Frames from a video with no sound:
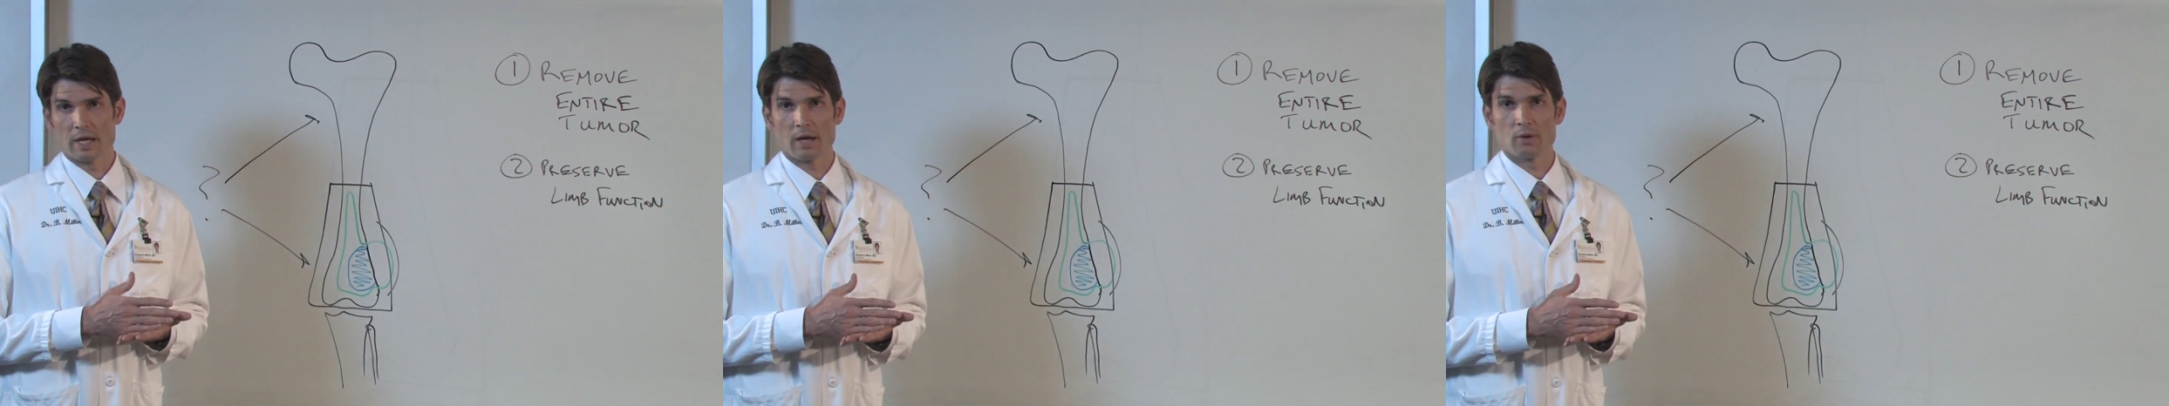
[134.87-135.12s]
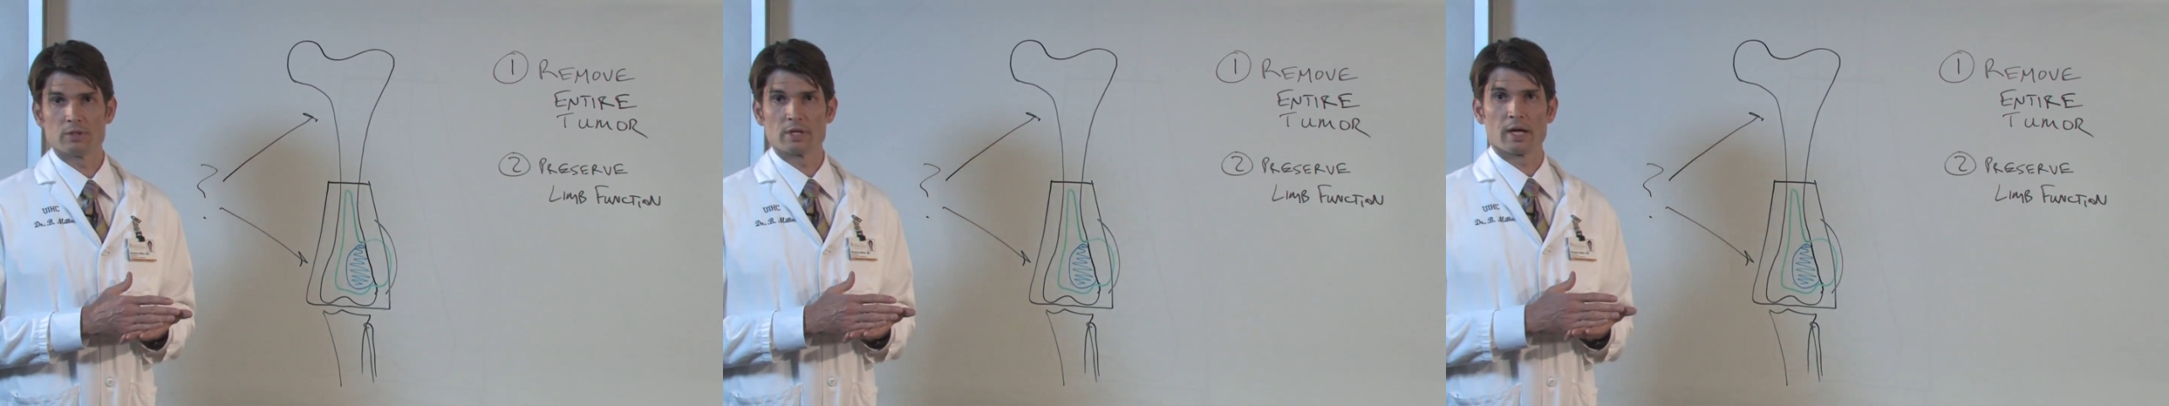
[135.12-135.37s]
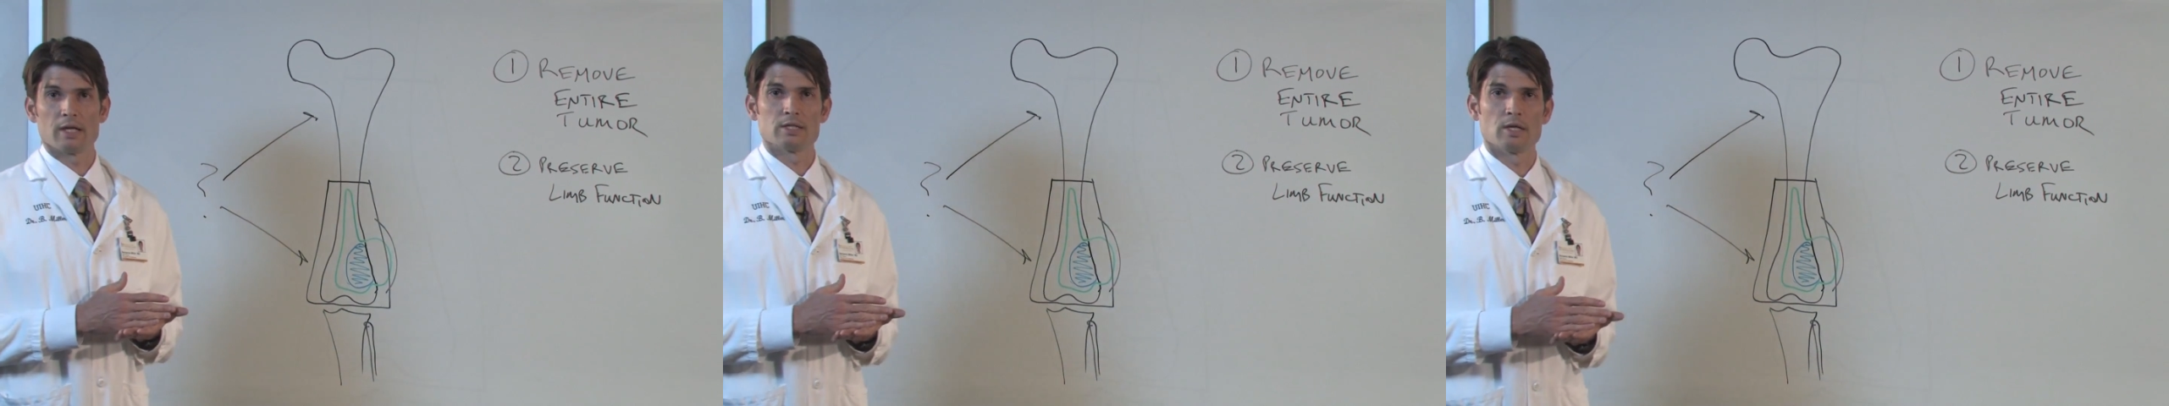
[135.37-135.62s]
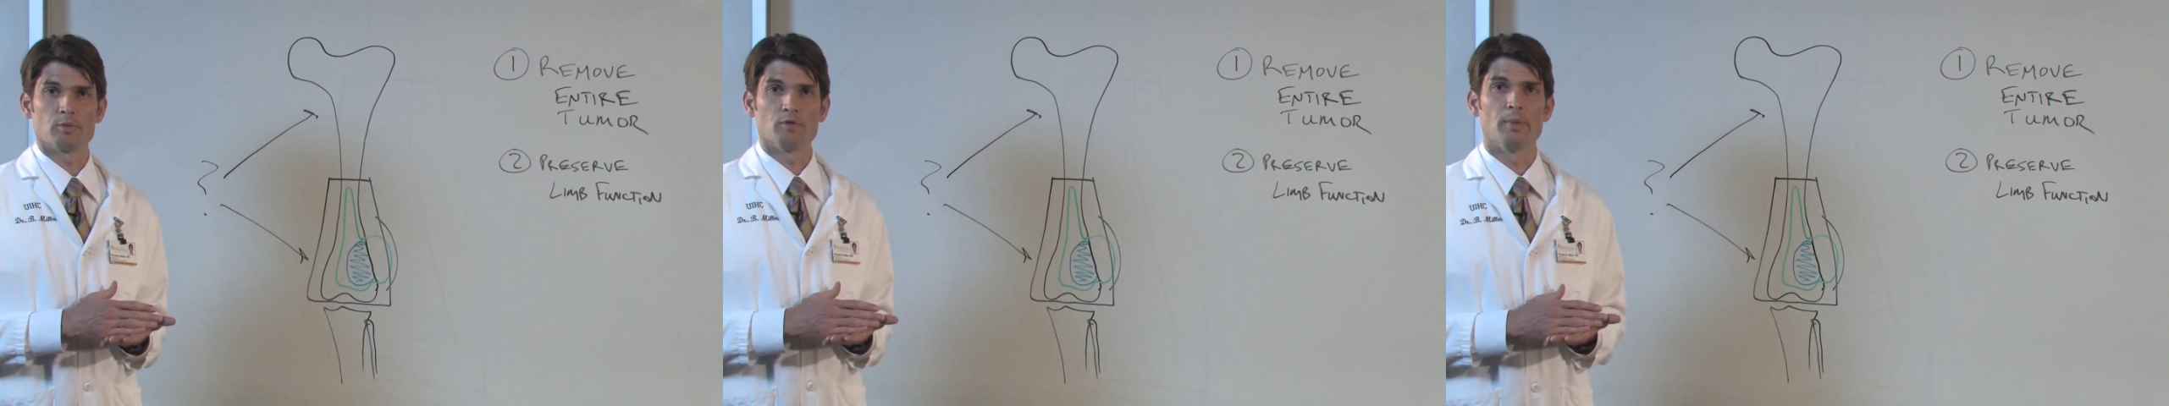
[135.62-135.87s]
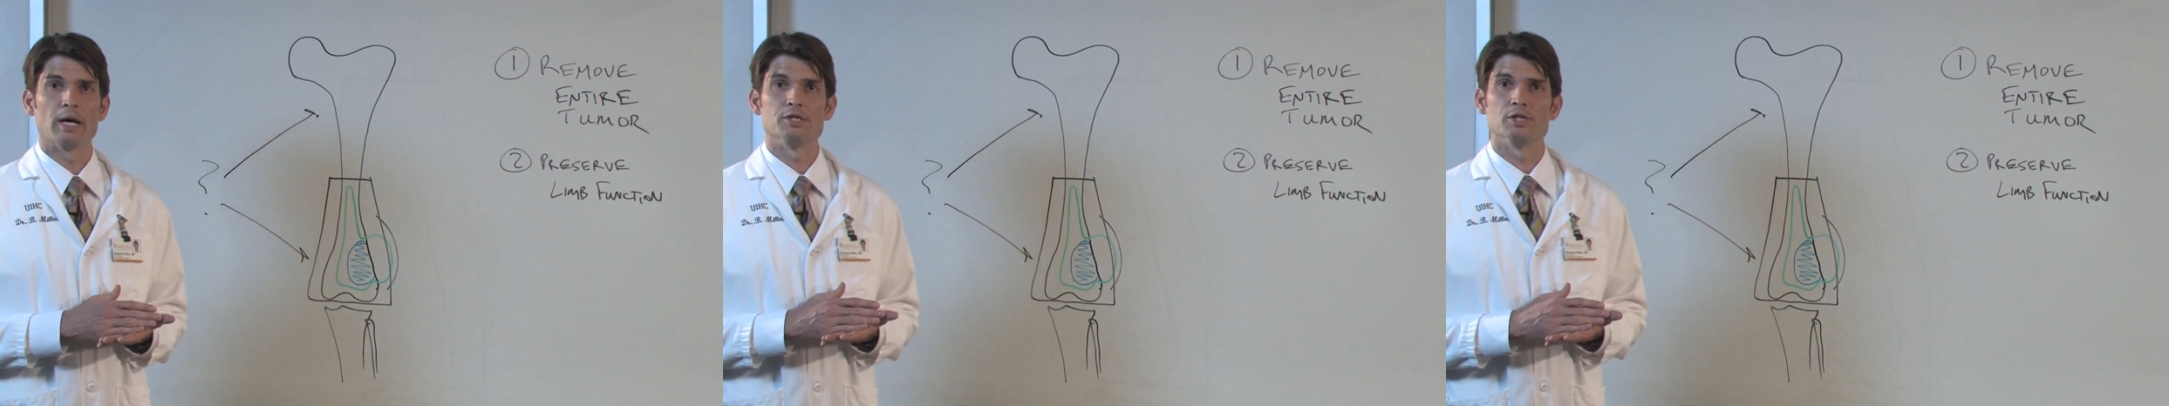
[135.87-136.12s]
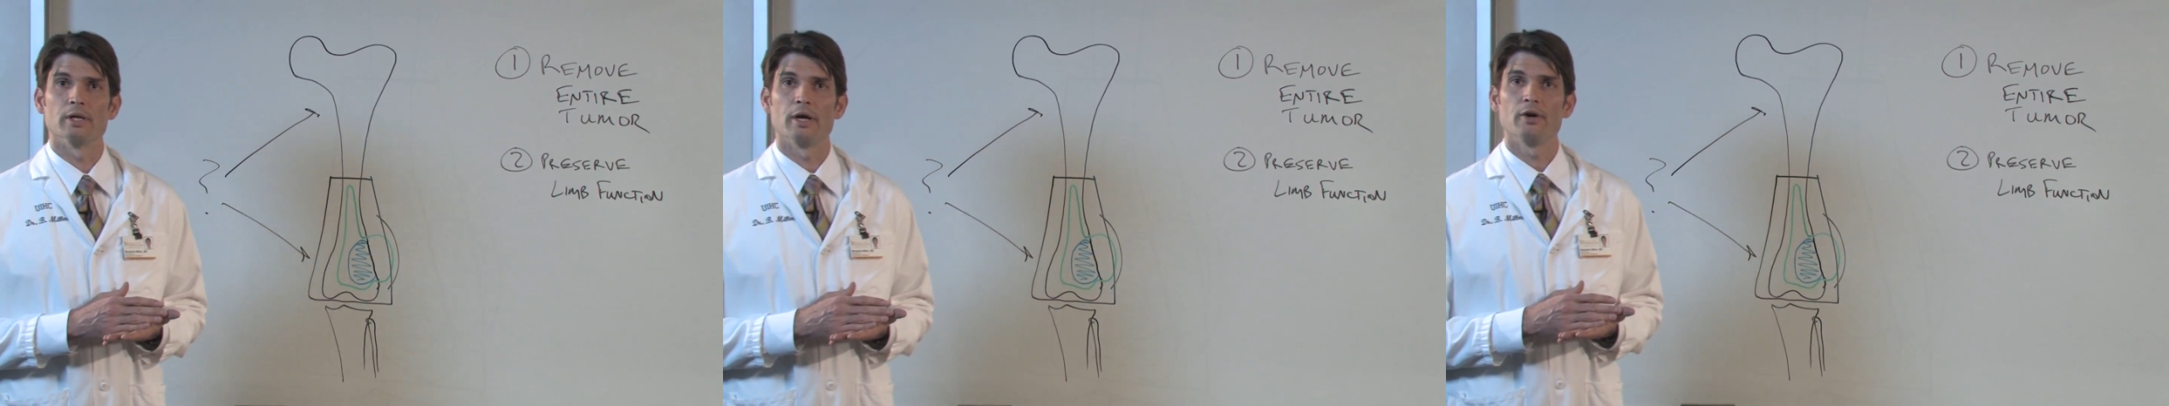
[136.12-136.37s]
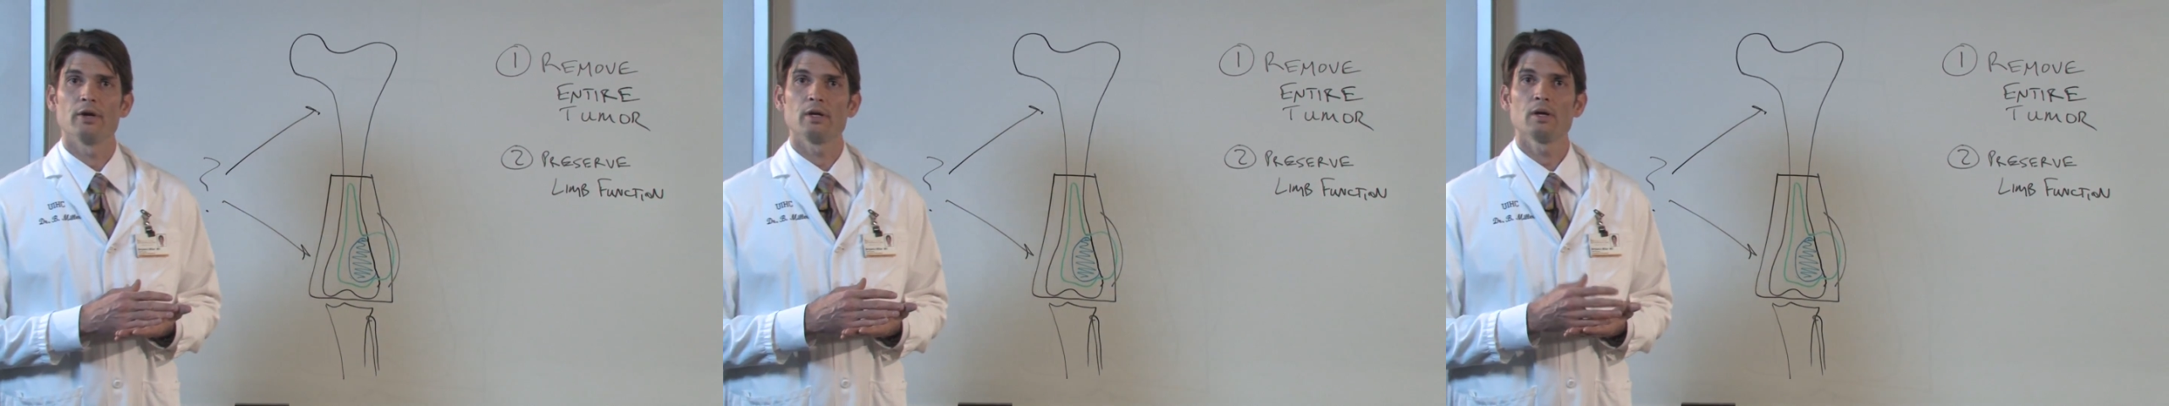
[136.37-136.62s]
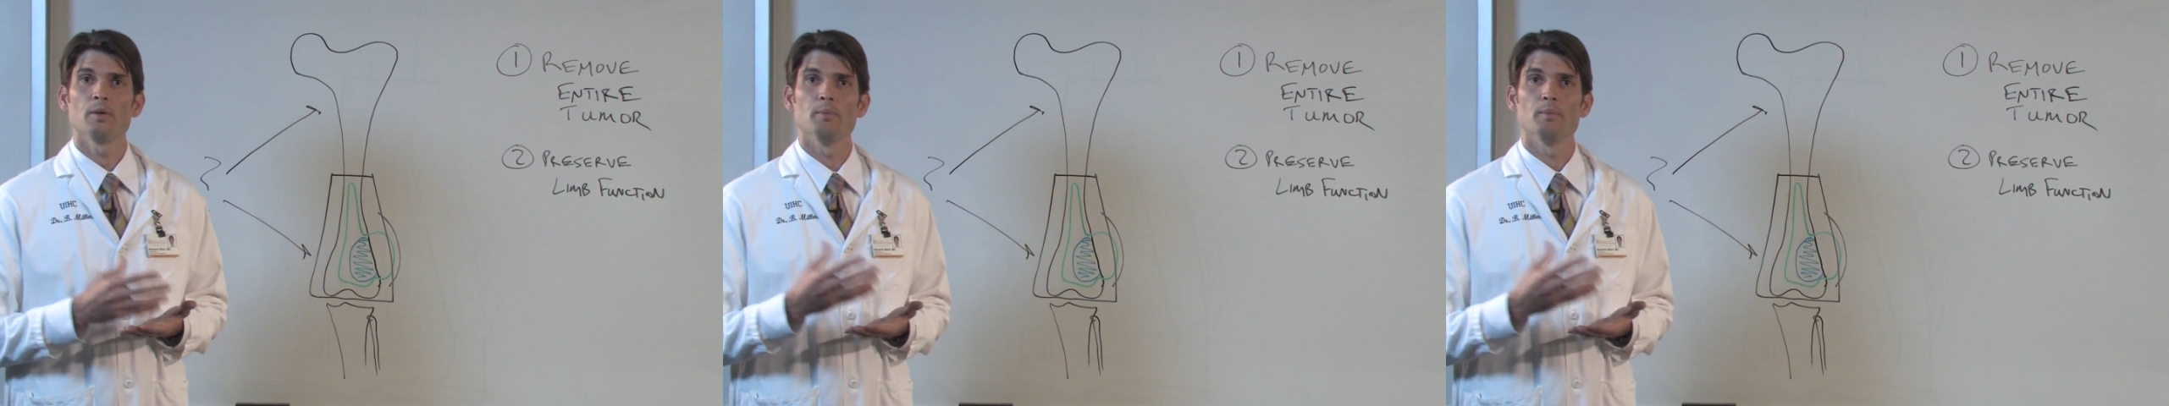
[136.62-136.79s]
now is a concept of modularity,